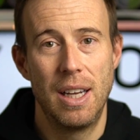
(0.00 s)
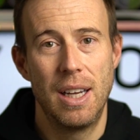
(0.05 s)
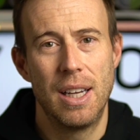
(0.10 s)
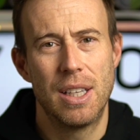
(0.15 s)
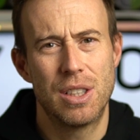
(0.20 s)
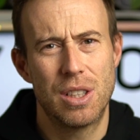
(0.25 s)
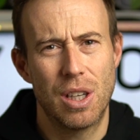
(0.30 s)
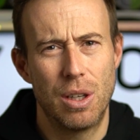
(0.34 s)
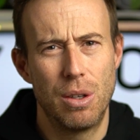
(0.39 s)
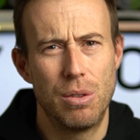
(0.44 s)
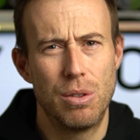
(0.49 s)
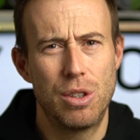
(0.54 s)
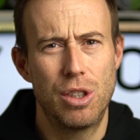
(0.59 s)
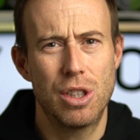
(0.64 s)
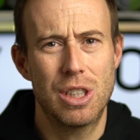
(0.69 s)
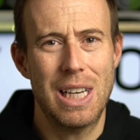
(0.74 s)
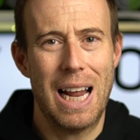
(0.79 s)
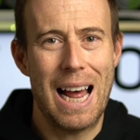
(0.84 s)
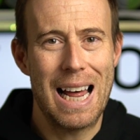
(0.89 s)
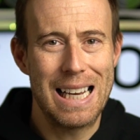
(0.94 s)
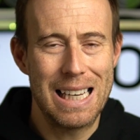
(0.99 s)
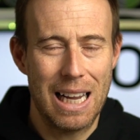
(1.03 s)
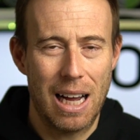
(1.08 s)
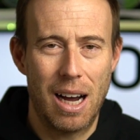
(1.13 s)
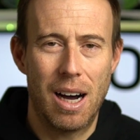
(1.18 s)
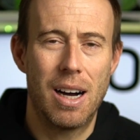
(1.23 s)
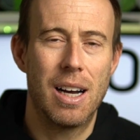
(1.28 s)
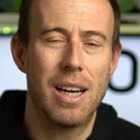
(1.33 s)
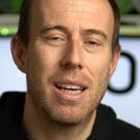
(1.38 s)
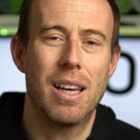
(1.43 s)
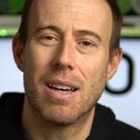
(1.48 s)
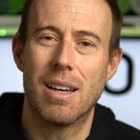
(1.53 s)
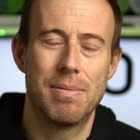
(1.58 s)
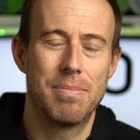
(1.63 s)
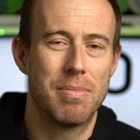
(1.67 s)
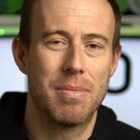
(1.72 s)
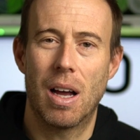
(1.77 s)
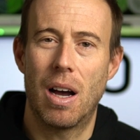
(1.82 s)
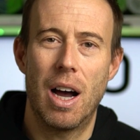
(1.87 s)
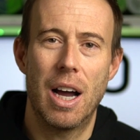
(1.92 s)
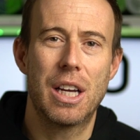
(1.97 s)
So just
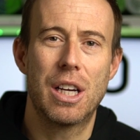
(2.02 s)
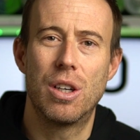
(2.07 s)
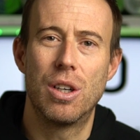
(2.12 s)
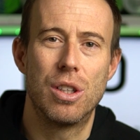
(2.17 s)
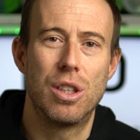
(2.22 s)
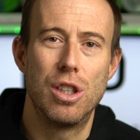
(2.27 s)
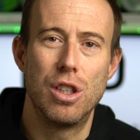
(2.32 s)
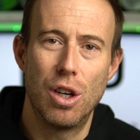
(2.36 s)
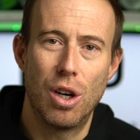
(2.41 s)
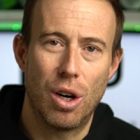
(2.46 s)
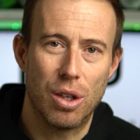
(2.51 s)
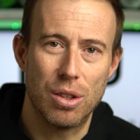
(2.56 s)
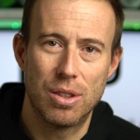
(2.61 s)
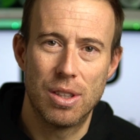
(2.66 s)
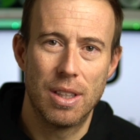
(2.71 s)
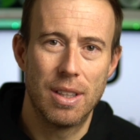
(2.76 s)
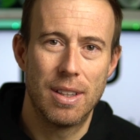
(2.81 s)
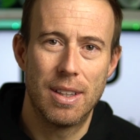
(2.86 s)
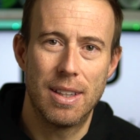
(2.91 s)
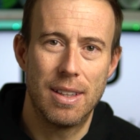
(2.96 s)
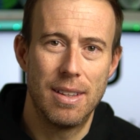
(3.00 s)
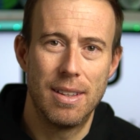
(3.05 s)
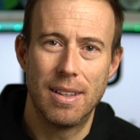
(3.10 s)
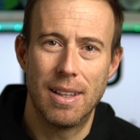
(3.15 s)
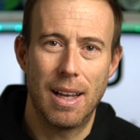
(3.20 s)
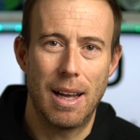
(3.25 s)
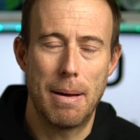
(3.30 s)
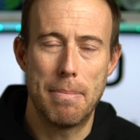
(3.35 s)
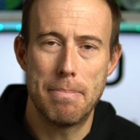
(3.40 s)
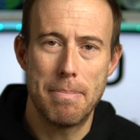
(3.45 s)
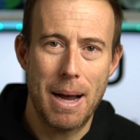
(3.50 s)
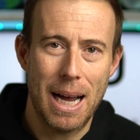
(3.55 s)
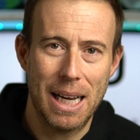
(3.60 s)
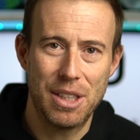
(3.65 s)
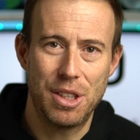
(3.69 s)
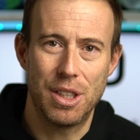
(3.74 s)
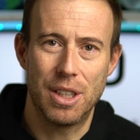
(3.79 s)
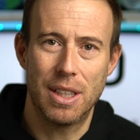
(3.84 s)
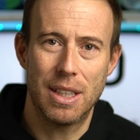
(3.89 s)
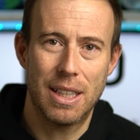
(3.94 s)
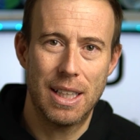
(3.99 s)
I could not
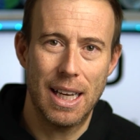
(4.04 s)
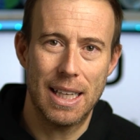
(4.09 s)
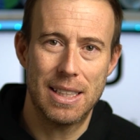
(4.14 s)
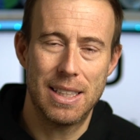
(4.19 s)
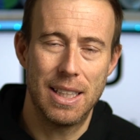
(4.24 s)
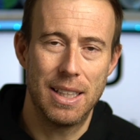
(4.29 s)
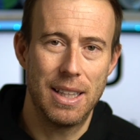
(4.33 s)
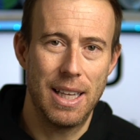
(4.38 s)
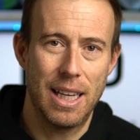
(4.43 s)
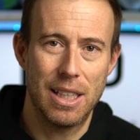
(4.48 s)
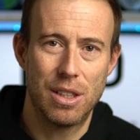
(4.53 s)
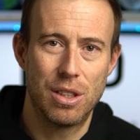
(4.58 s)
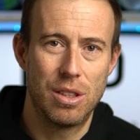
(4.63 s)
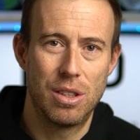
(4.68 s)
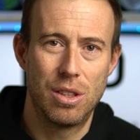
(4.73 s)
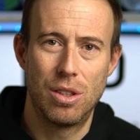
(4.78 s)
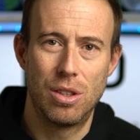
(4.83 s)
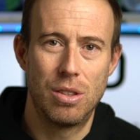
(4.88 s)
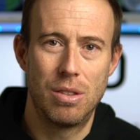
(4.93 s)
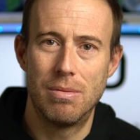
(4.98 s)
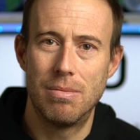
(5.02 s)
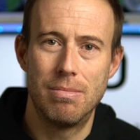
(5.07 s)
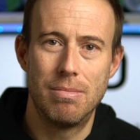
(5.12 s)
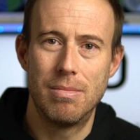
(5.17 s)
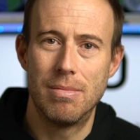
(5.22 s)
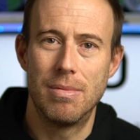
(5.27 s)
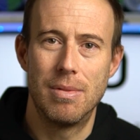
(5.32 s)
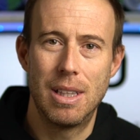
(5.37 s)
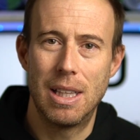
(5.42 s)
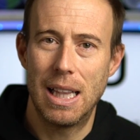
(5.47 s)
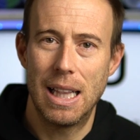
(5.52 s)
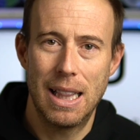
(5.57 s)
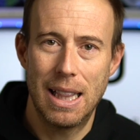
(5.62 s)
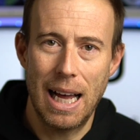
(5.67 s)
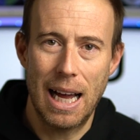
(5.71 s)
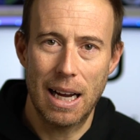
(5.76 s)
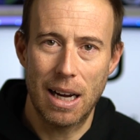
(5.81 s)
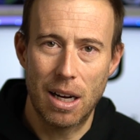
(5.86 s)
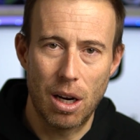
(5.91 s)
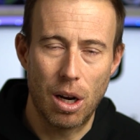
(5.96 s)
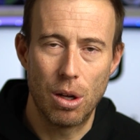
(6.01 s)
imagine getting there
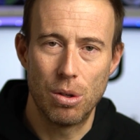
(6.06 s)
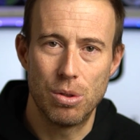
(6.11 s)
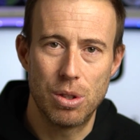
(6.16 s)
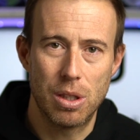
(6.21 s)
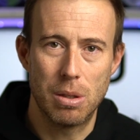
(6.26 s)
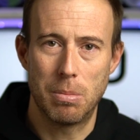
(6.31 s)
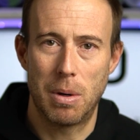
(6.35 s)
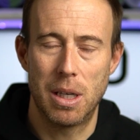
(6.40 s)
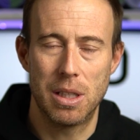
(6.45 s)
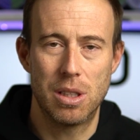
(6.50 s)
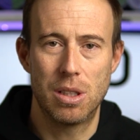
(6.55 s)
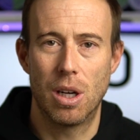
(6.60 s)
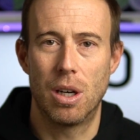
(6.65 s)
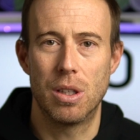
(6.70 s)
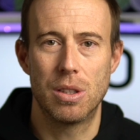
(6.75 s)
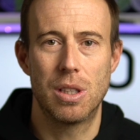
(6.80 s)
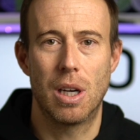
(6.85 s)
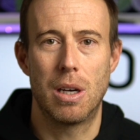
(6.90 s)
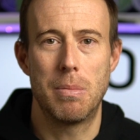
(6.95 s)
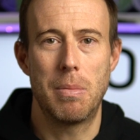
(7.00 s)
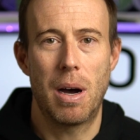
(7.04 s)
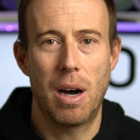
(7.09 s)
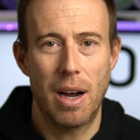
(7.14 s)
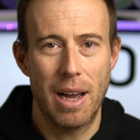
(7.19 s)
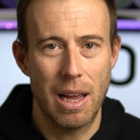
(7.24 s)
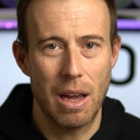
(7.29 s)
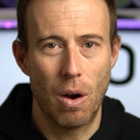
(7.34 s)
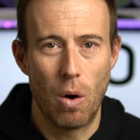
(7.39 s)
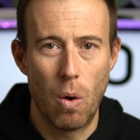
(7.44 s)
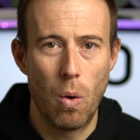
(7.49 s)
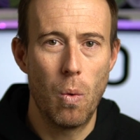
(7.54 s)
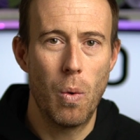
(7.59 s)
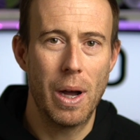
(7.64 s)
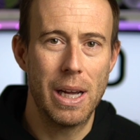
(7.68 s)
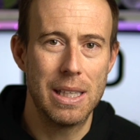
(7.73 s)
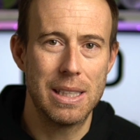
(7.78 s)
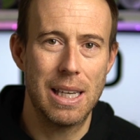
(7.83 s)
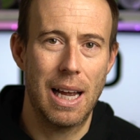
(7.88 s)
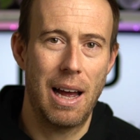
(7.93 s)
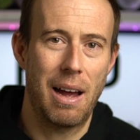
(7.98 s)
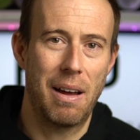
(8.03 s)
that close to my start time. I
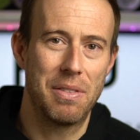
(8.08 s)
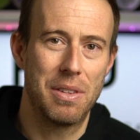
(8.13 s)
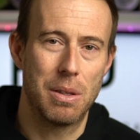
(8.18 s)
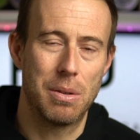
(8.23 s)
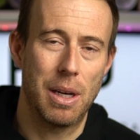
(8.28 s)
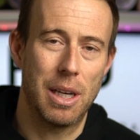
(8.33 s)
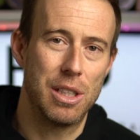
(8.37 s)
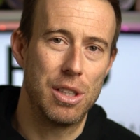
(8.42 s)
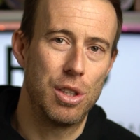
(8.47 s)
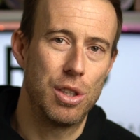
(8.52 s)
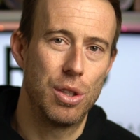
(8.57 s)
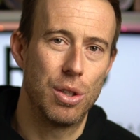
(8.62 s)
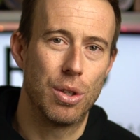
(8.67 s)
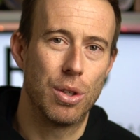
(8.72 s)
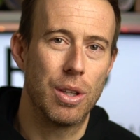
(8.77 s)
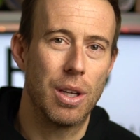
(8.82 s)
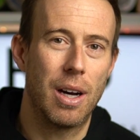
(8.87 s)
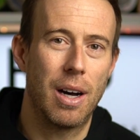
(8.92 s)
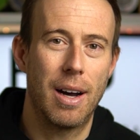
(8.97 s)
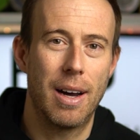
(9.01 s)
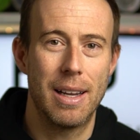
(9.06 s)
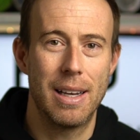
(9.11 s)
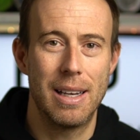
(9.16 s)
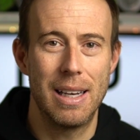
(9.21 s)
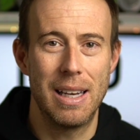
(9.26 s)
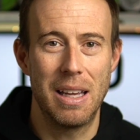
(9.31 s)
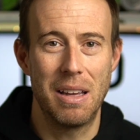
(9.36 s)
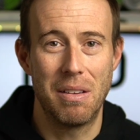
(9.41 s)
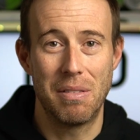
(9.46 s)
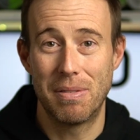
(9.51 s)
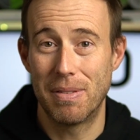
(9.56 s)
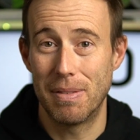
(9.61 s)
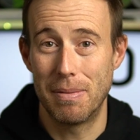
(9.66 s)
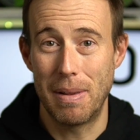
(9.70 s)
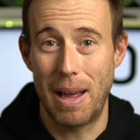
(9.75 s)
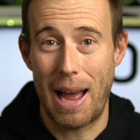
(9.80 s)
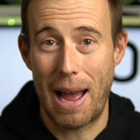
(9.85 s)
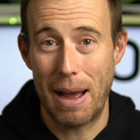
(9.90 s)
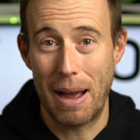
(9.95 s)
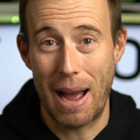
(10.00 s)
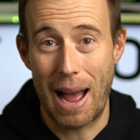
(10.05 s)
always have to ensure that I leave
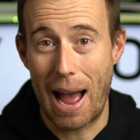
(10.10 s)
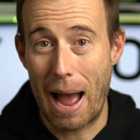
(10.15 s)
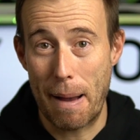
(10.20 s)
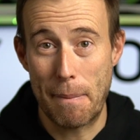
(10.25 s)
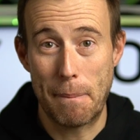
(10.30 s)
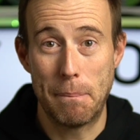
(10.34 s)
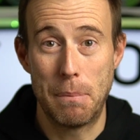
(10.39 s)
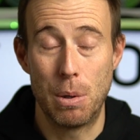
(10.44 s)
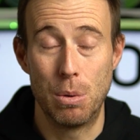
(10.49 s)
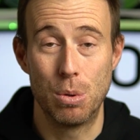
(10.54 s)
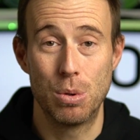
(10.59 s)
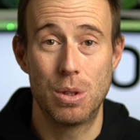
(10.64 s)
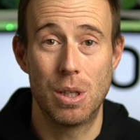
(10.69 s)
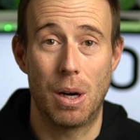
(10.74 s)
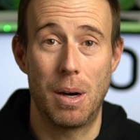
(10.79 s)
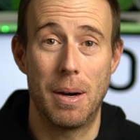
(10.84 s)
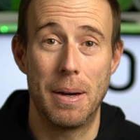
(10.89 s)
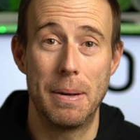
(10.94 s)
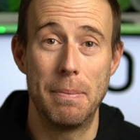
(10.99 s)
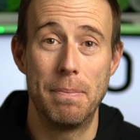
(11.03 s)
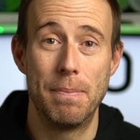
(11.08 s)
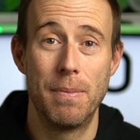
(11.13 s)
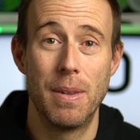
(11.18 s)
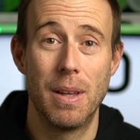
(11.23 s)
ample time,